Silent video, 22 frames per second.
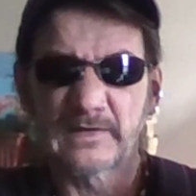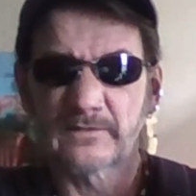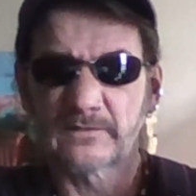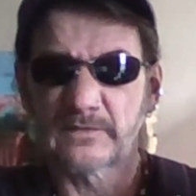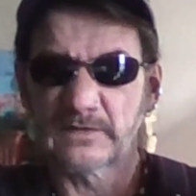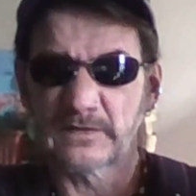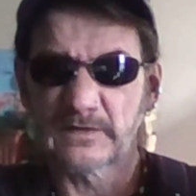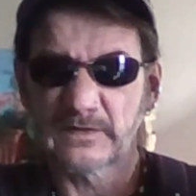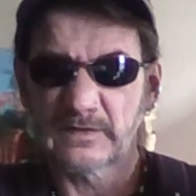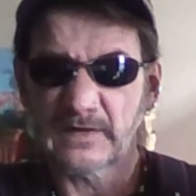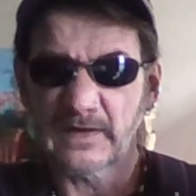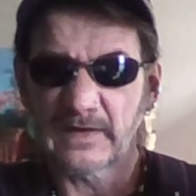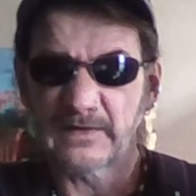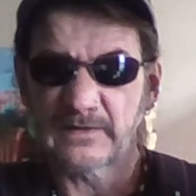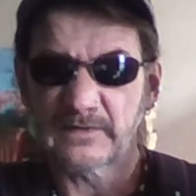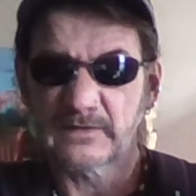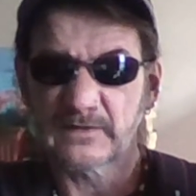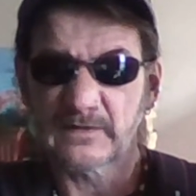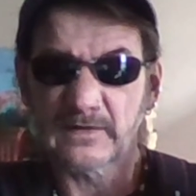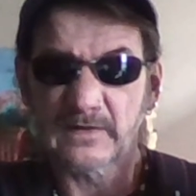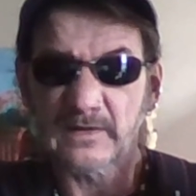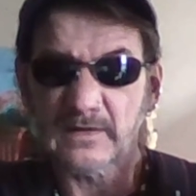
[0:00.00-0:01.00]
different
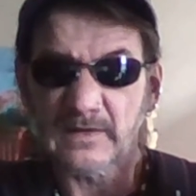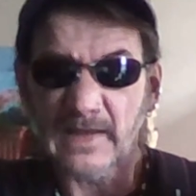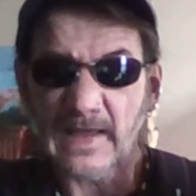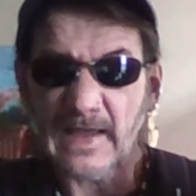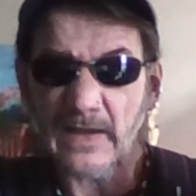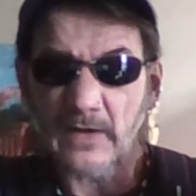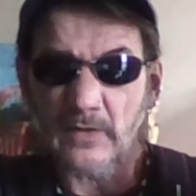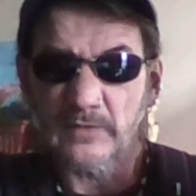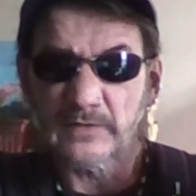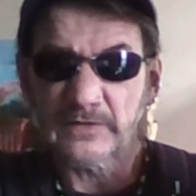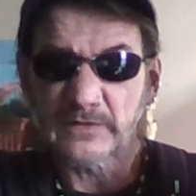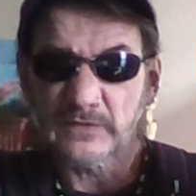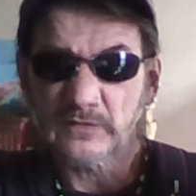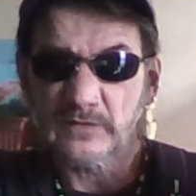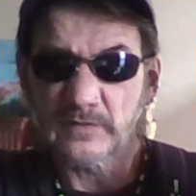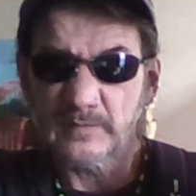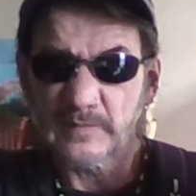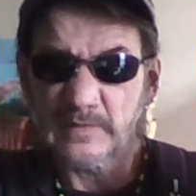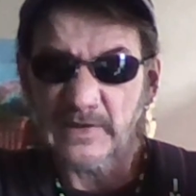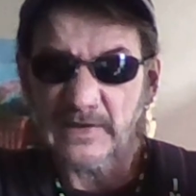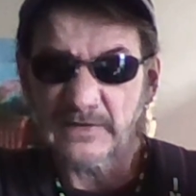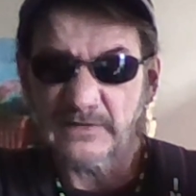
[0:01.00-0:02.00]
states that allow
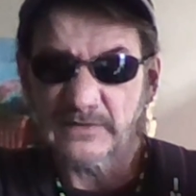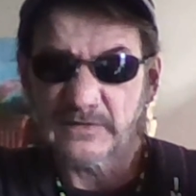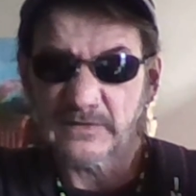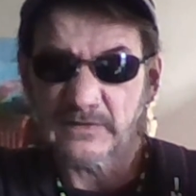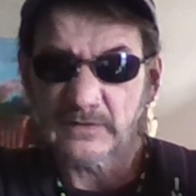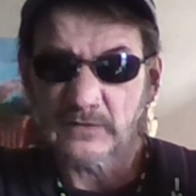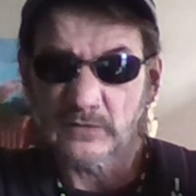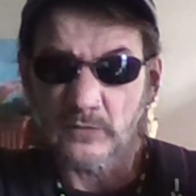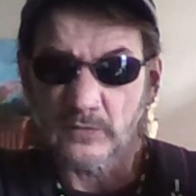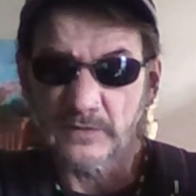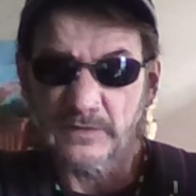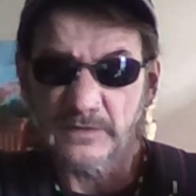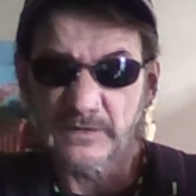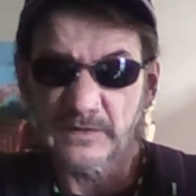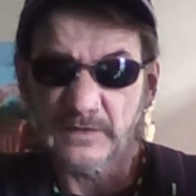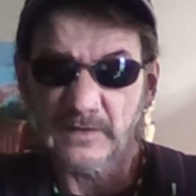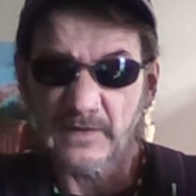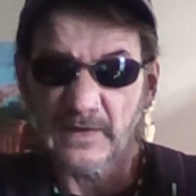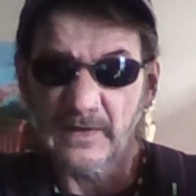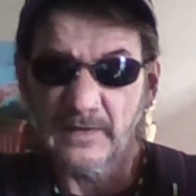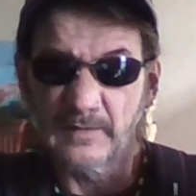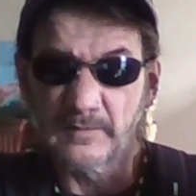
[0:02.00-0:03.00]
discrimination
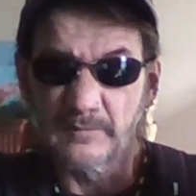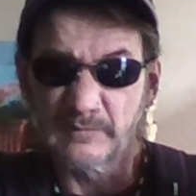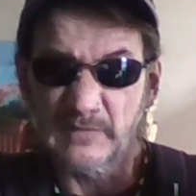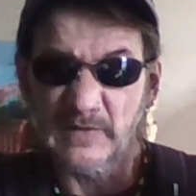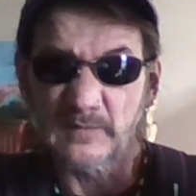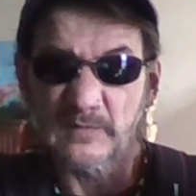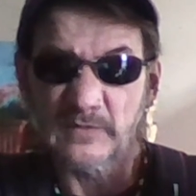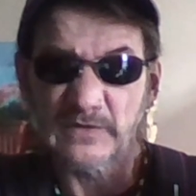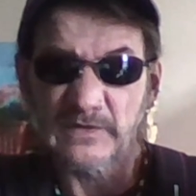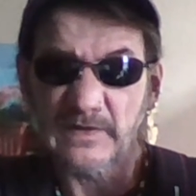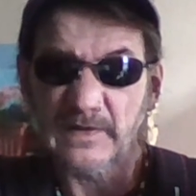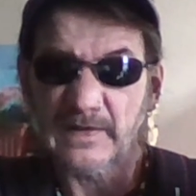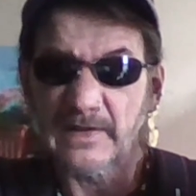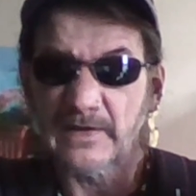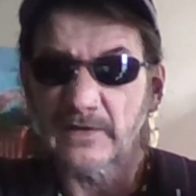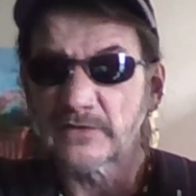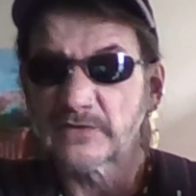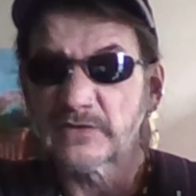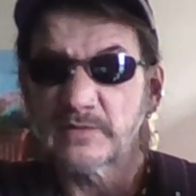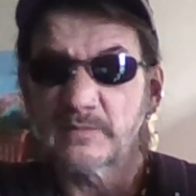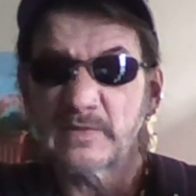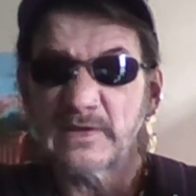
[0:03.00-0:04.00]
towards members of the
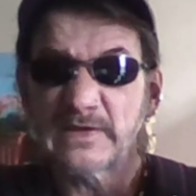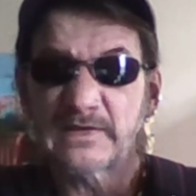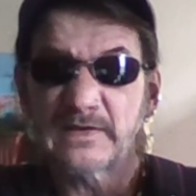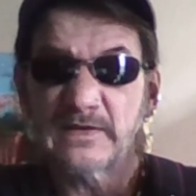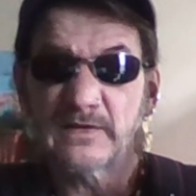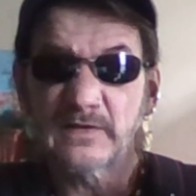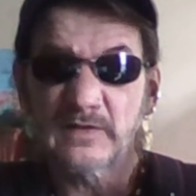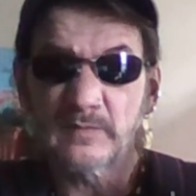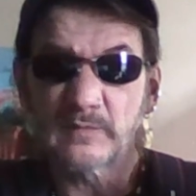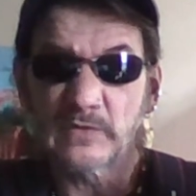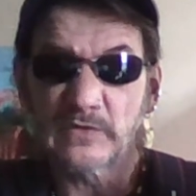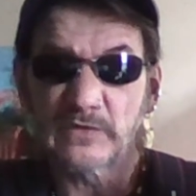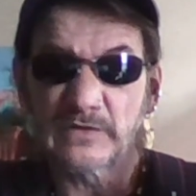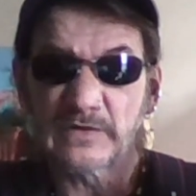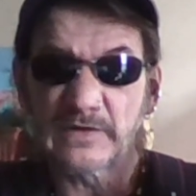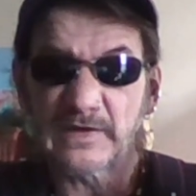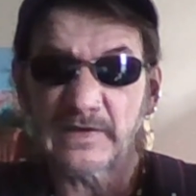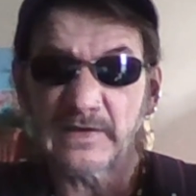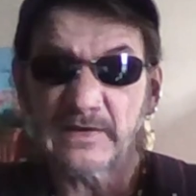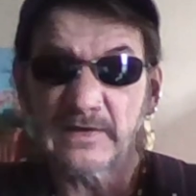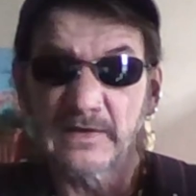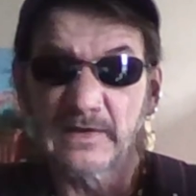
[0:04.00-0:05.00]
LGBT
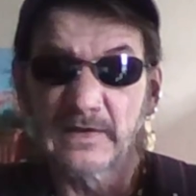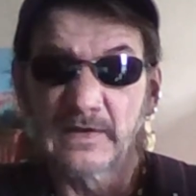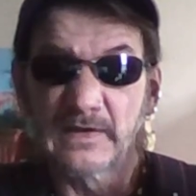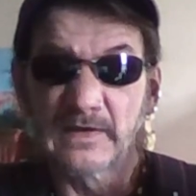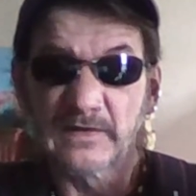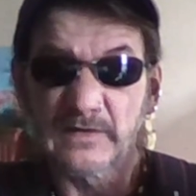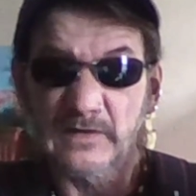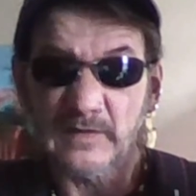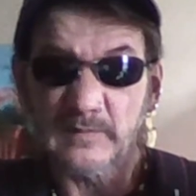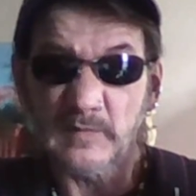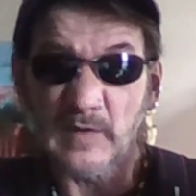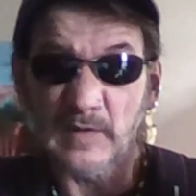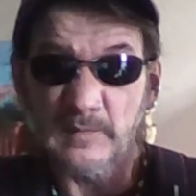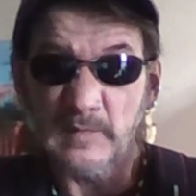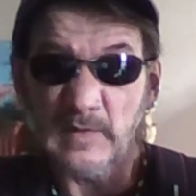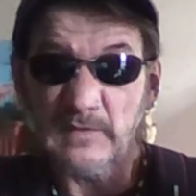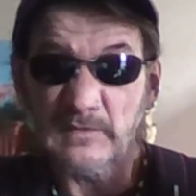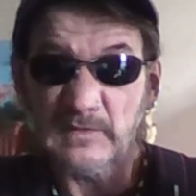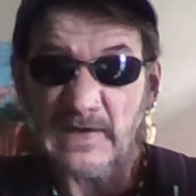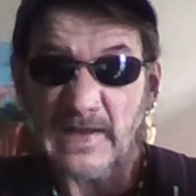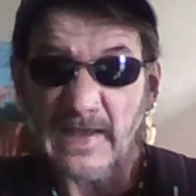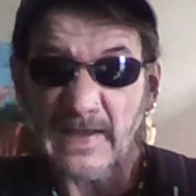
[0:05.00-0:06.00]
community. Some of them
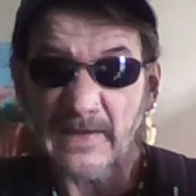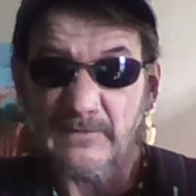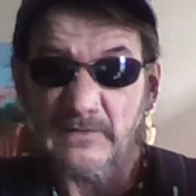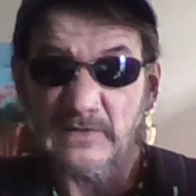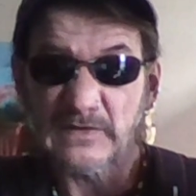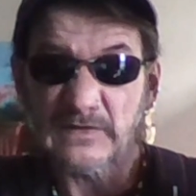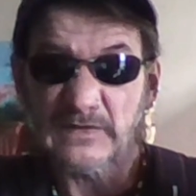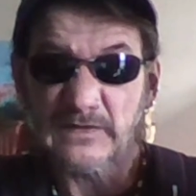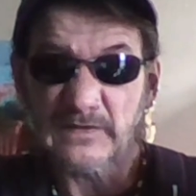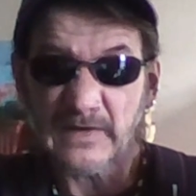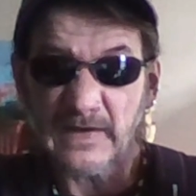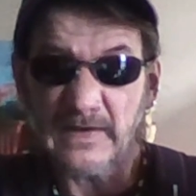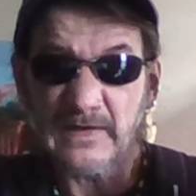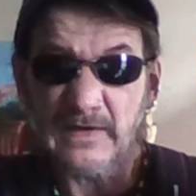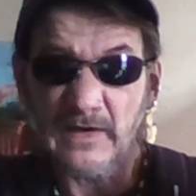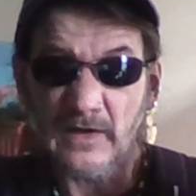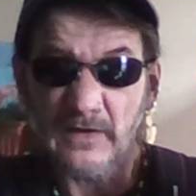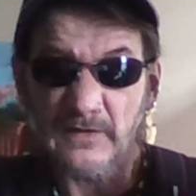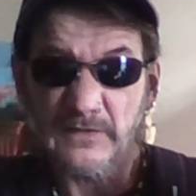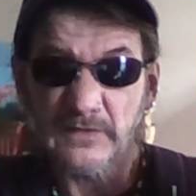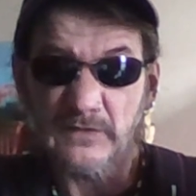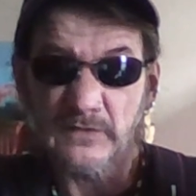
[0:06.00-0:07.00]
even having state
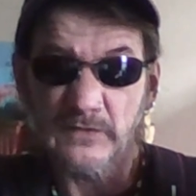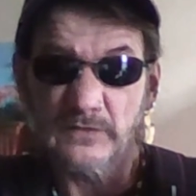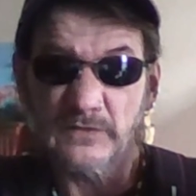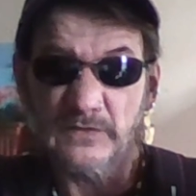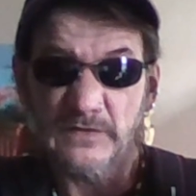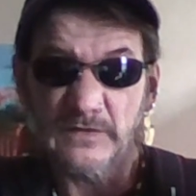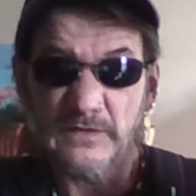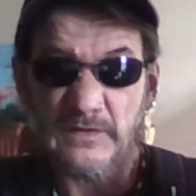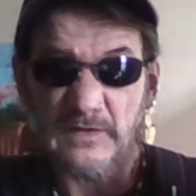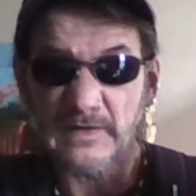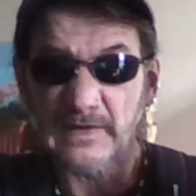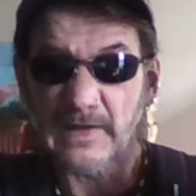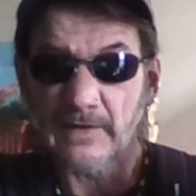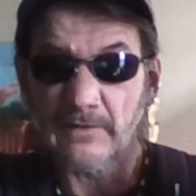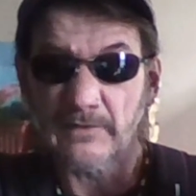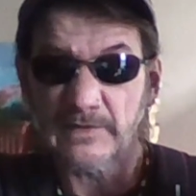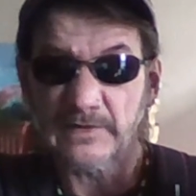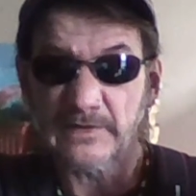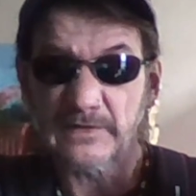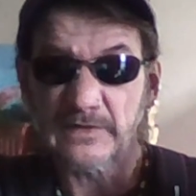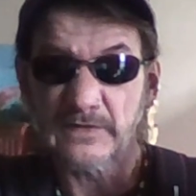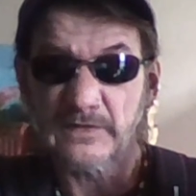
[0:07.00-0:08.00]
constitutions
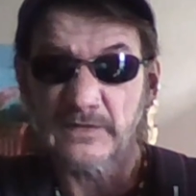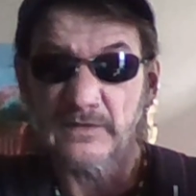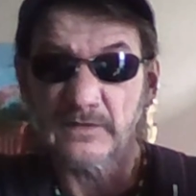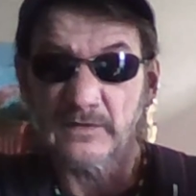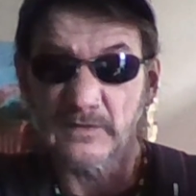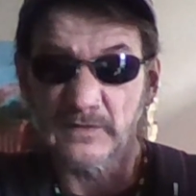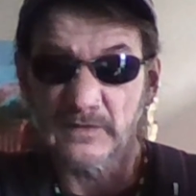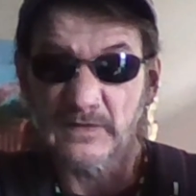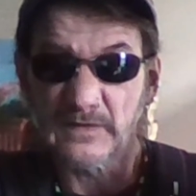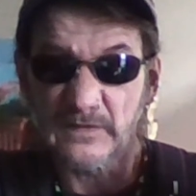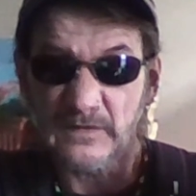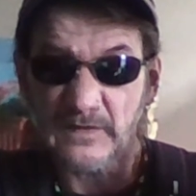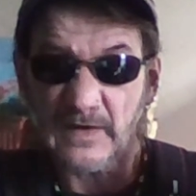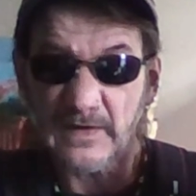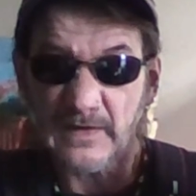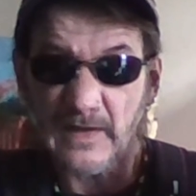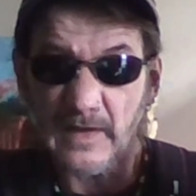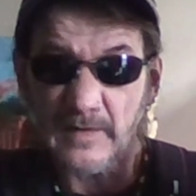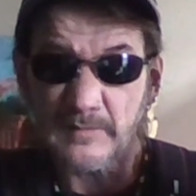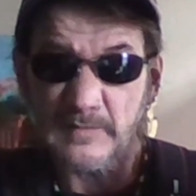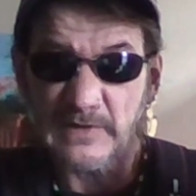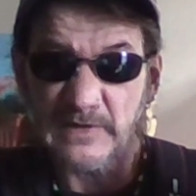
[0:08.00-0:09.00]
allowing this. The
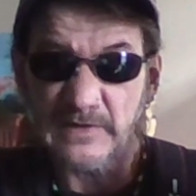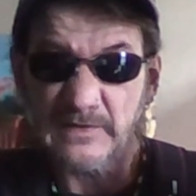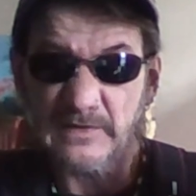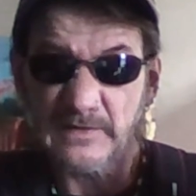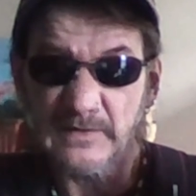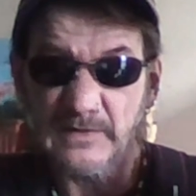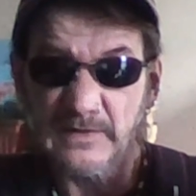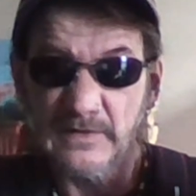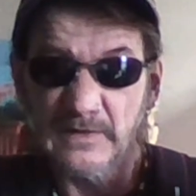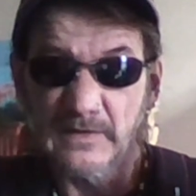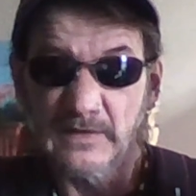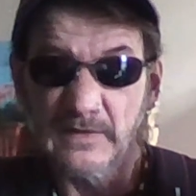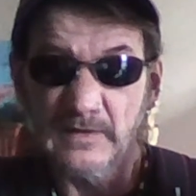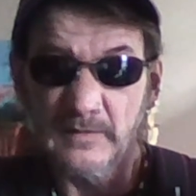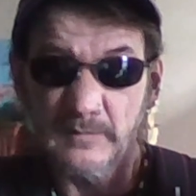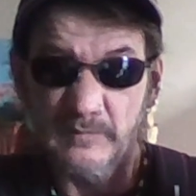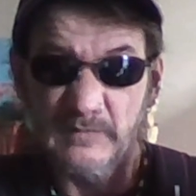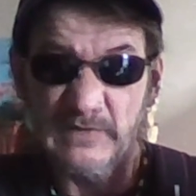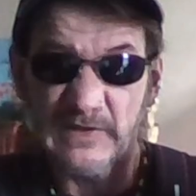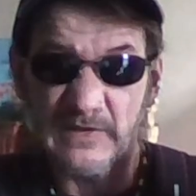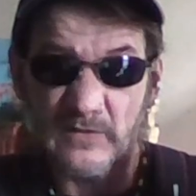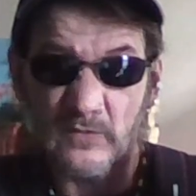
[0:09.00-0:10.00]
state I'm in
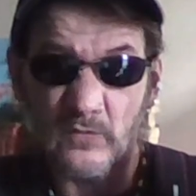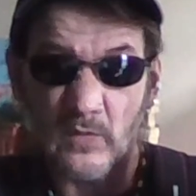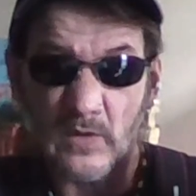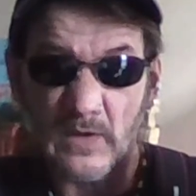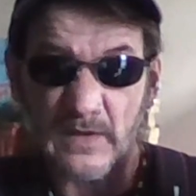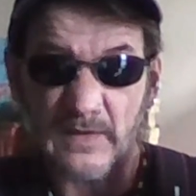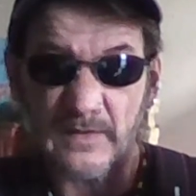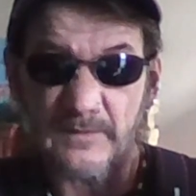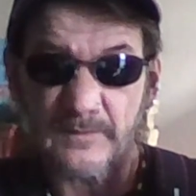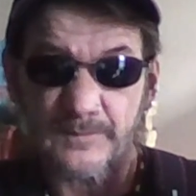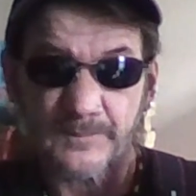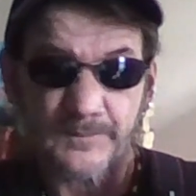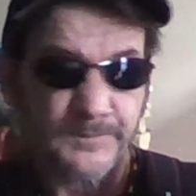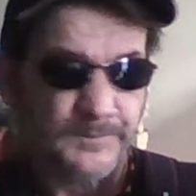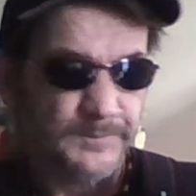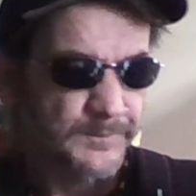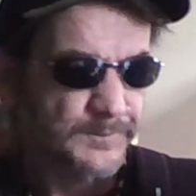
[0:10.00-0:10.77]
being one.